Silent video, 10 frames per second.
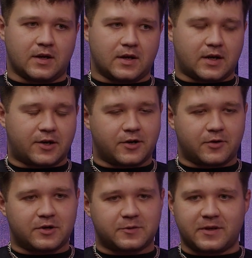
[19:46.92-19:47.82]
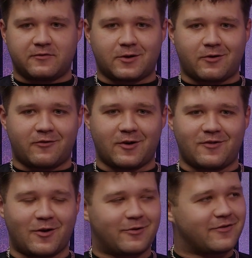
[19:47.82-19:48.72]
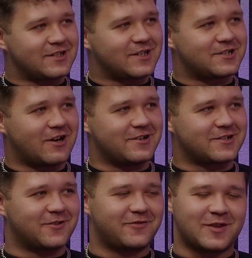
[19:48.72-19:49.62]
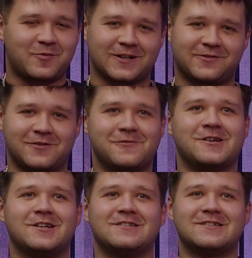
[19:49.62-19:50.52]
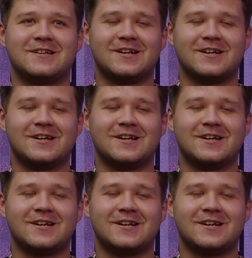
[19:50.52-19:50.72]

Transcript: I don't know what's been wrong with us in the Challenge Cup for the past few years.